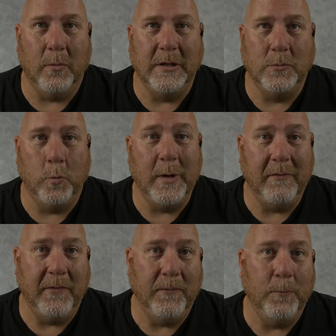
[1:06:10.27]
which
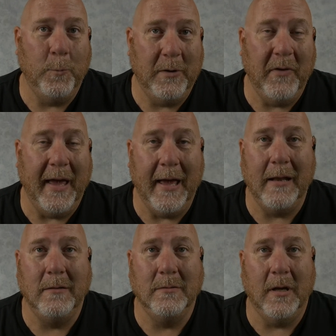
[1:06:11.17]
we've
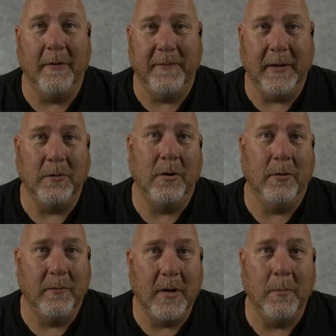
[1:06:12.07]
had a
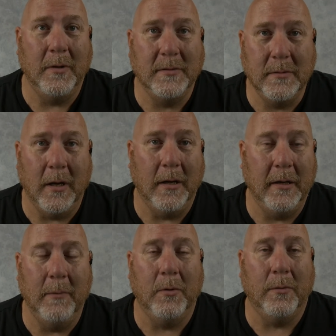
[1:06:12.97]
failure of
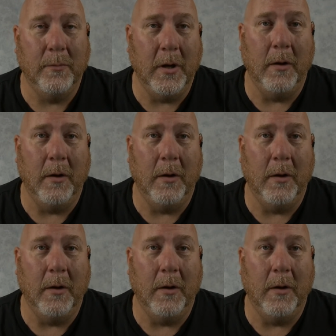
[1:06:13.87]
Nimble